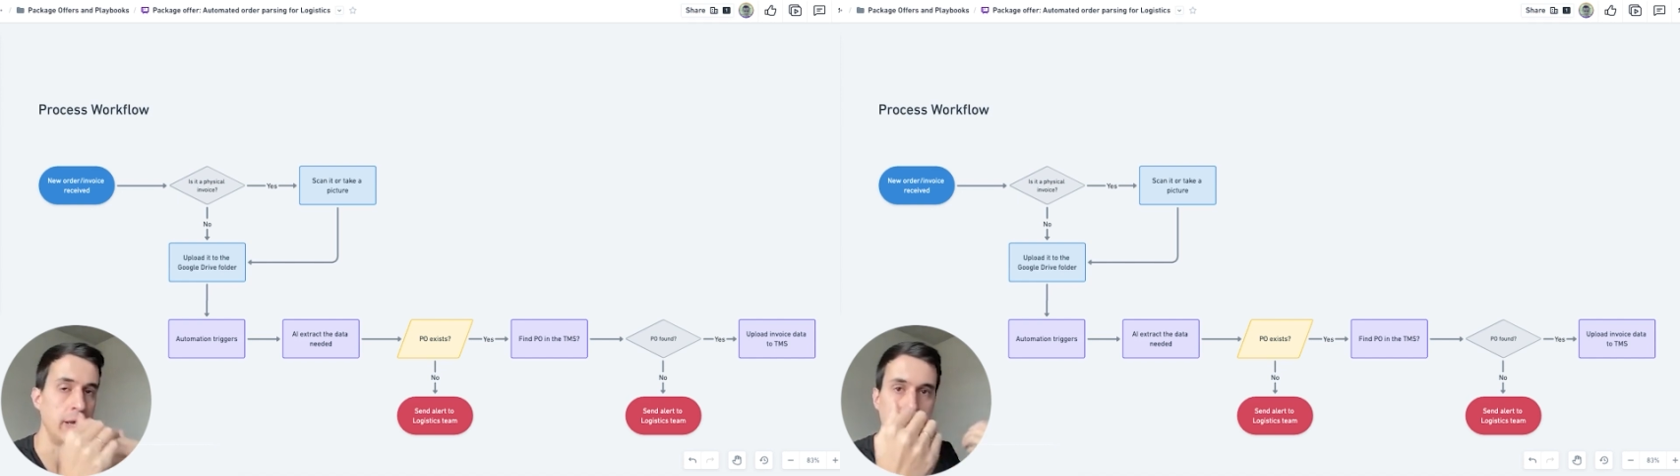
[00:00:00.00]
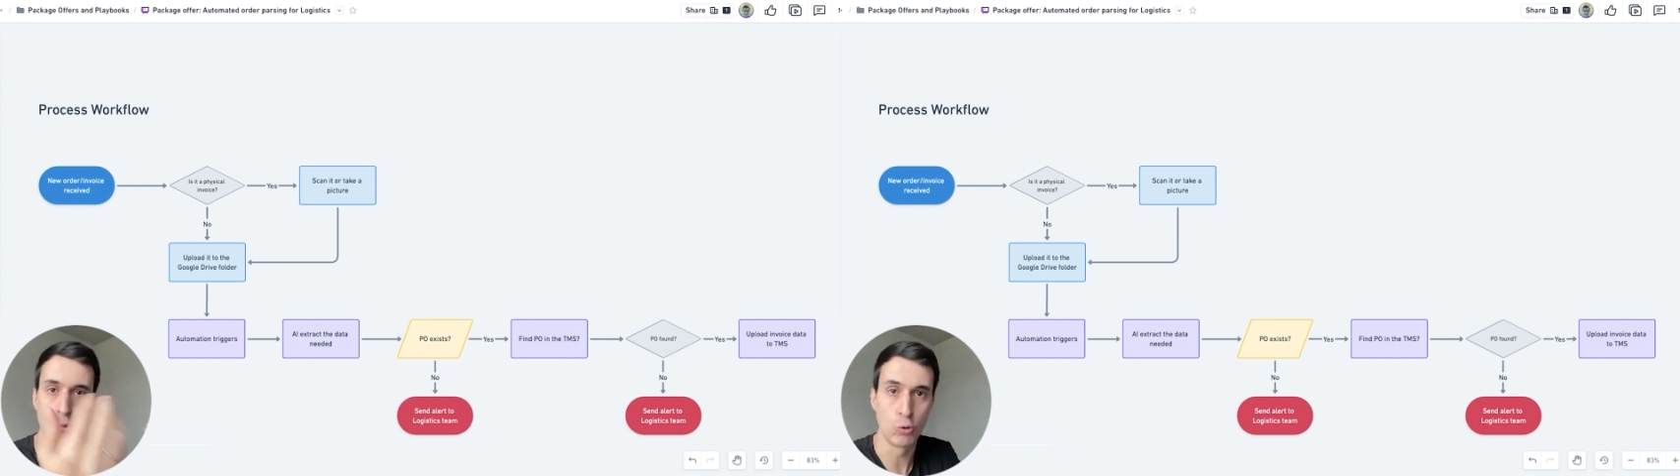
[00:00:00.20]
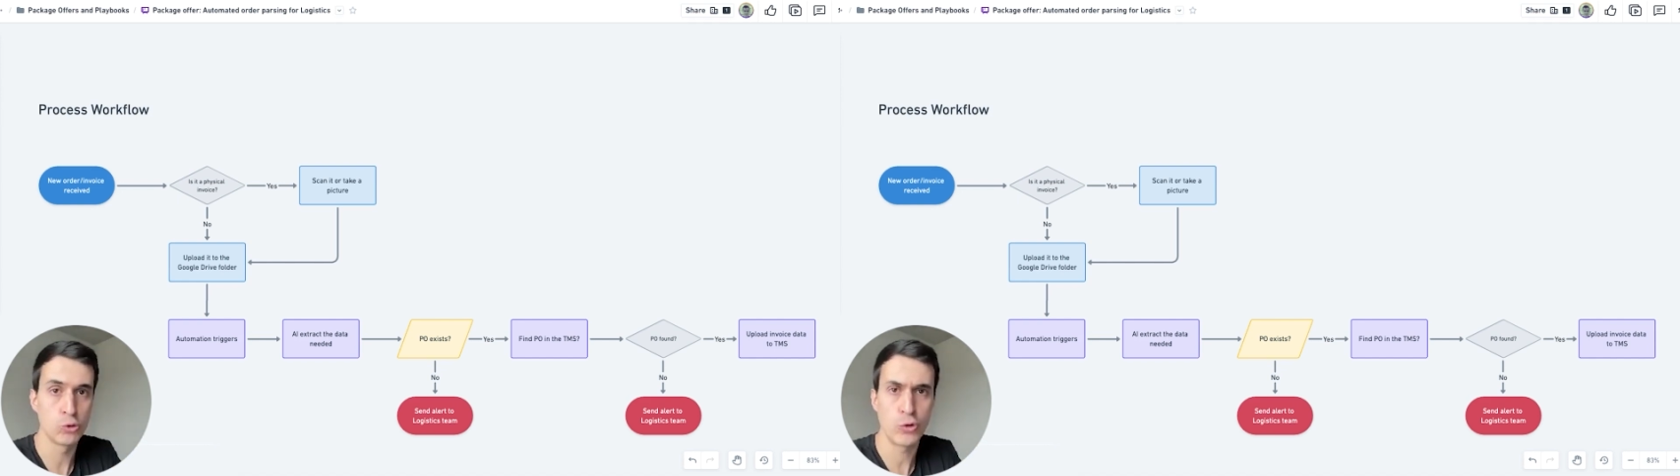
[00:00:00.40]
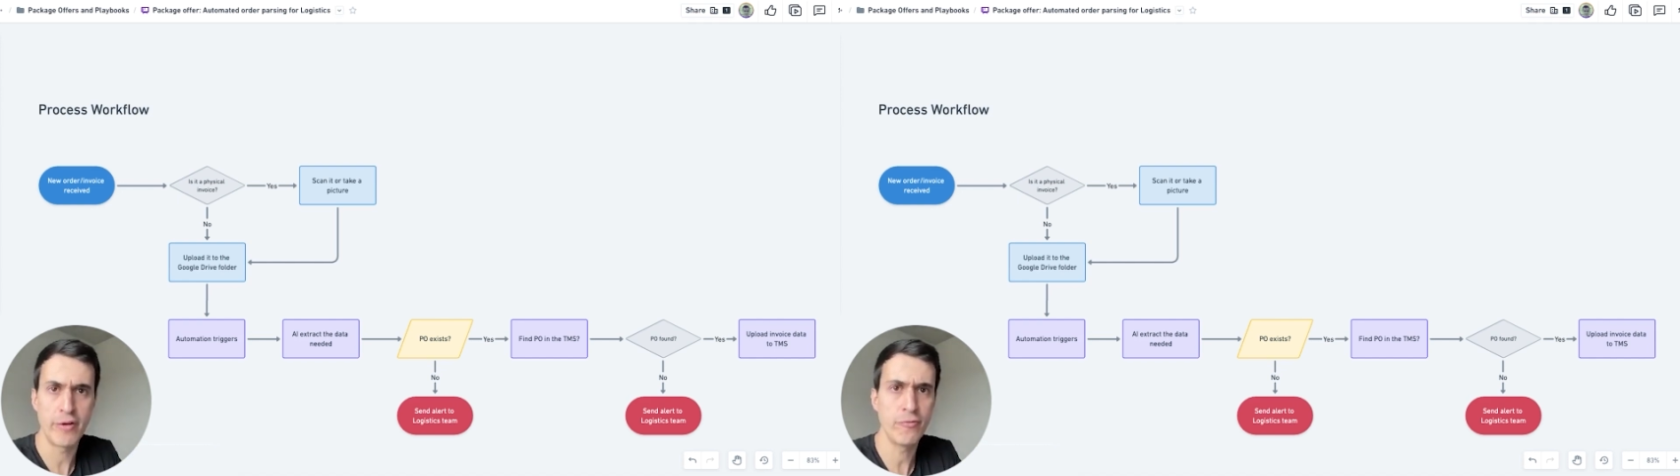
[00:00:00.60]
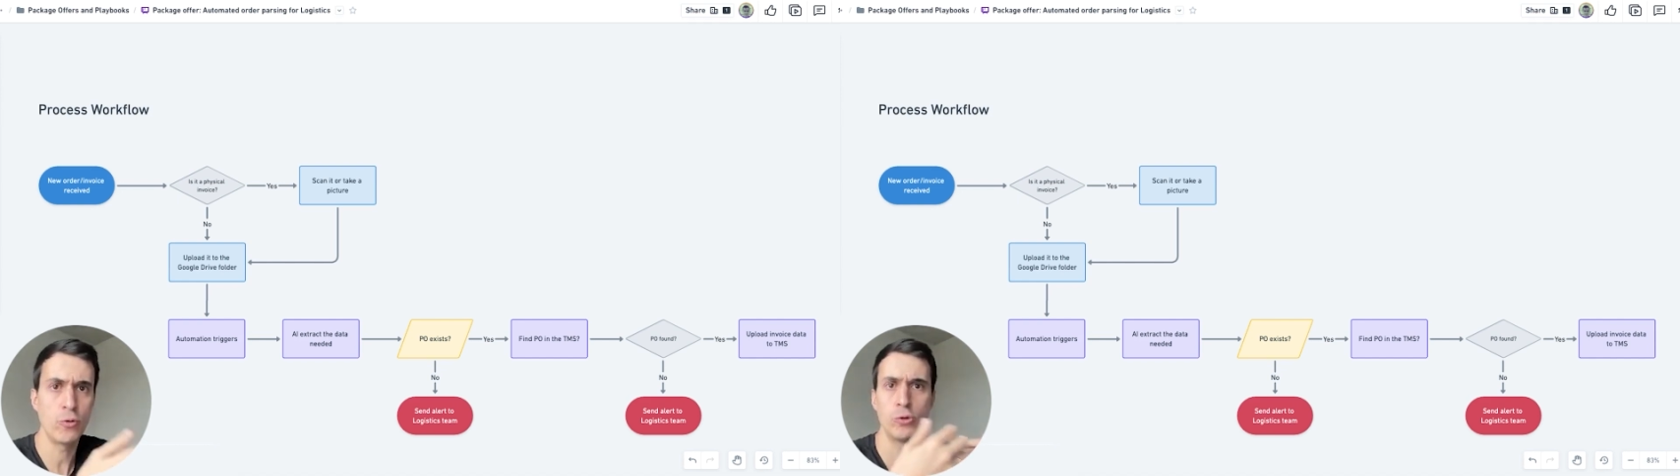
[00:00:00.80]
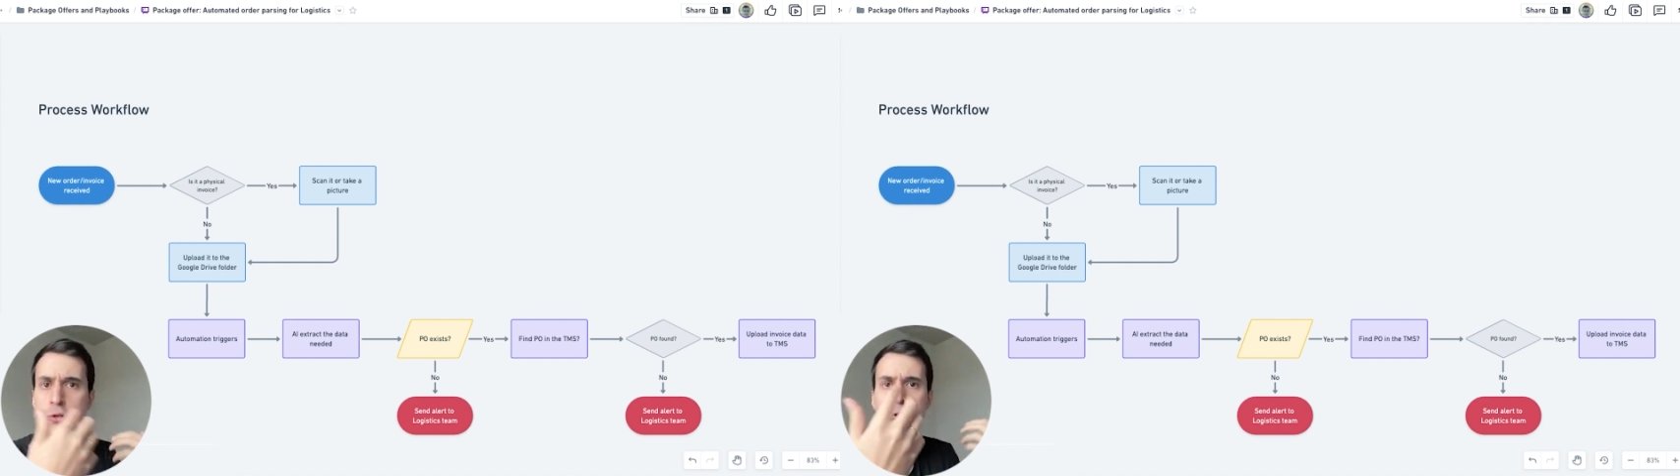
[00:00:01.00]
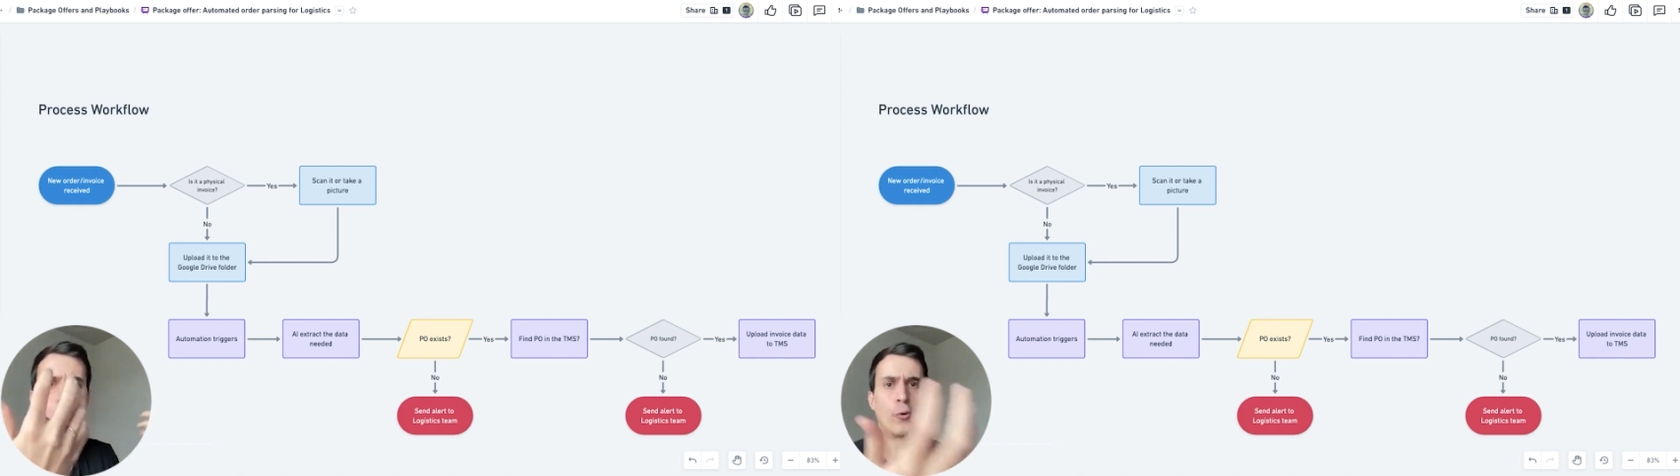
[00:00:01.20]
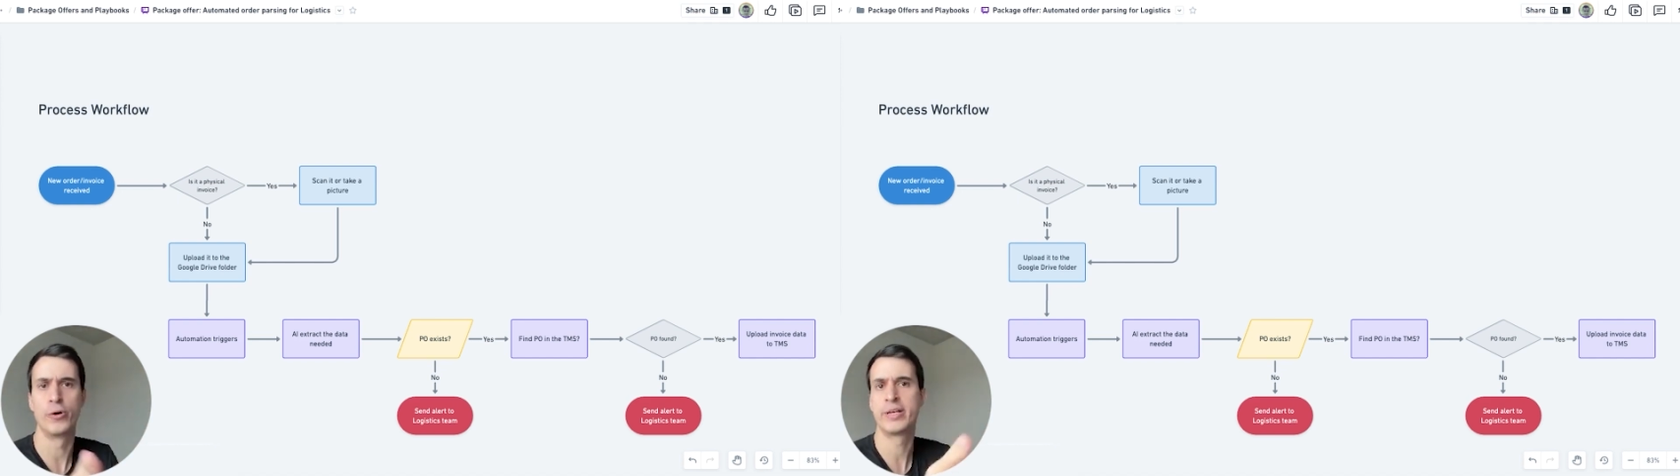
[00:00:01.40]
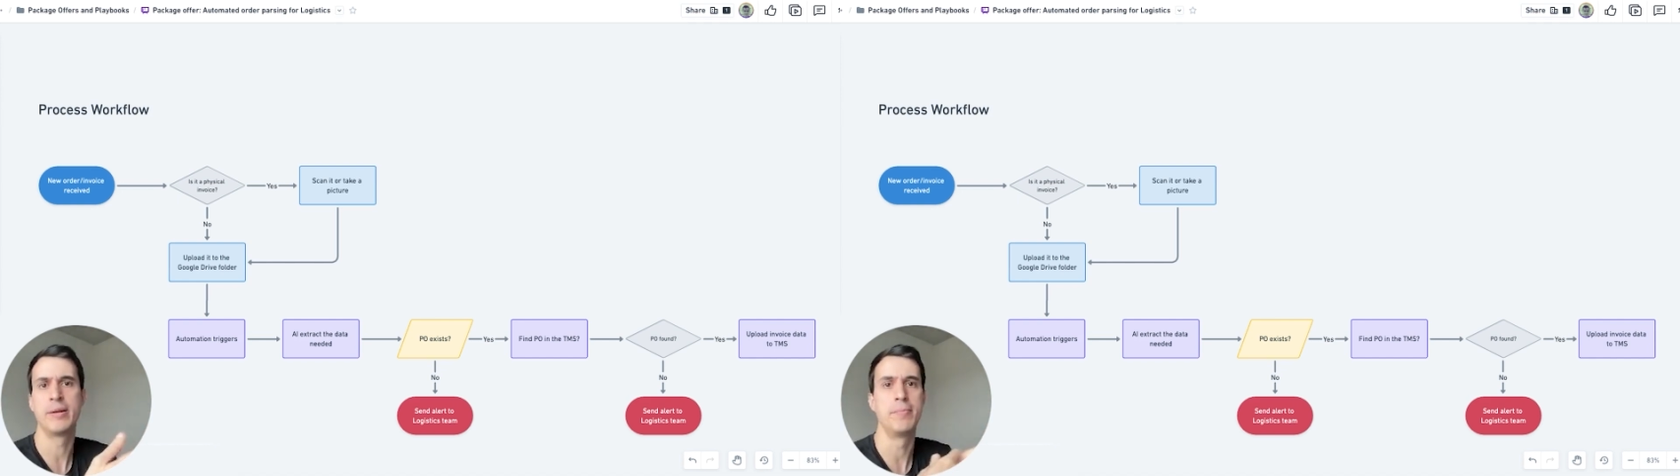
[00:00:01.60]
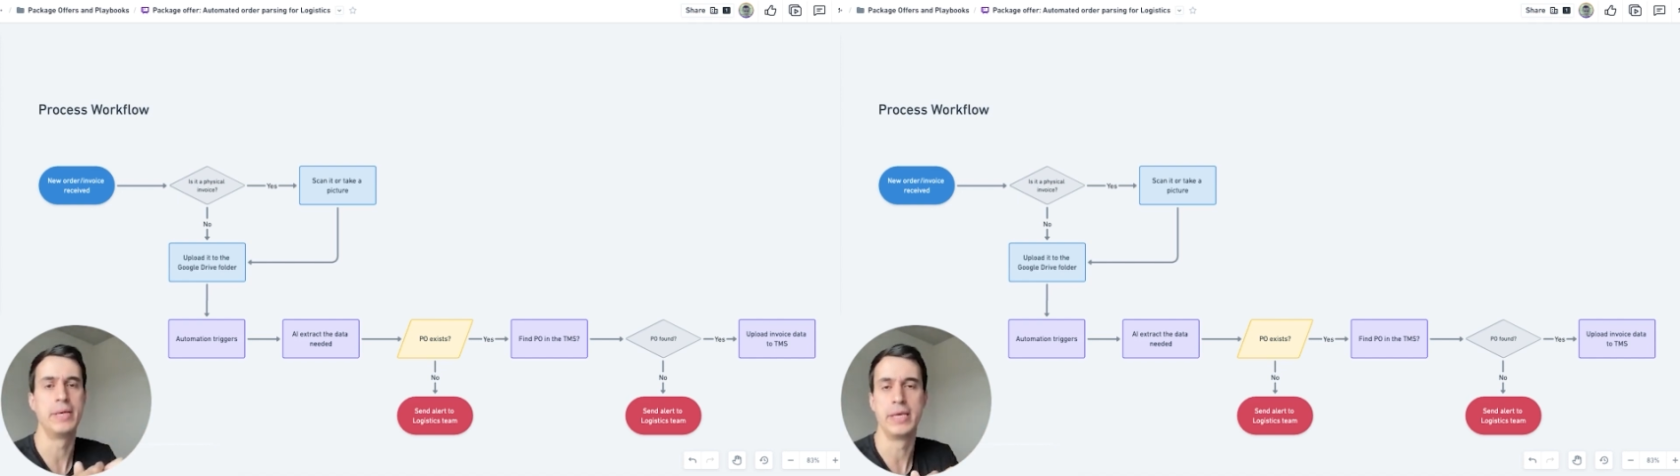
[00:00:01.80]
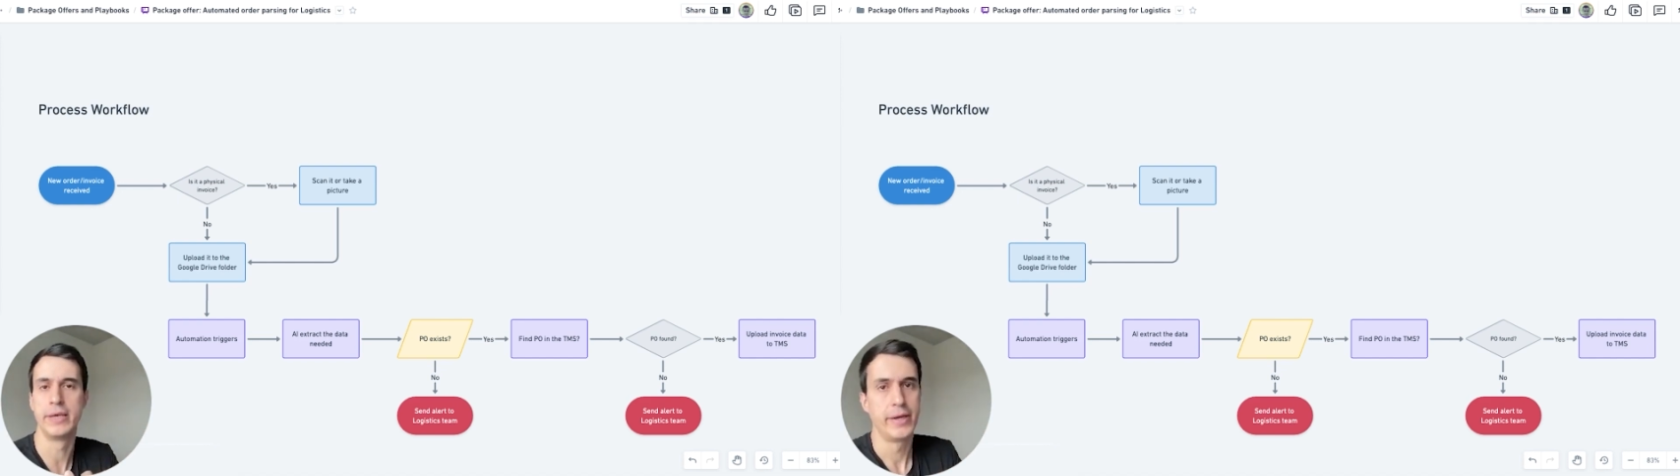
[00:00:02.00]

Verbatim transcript: a Google Drive folder or it can be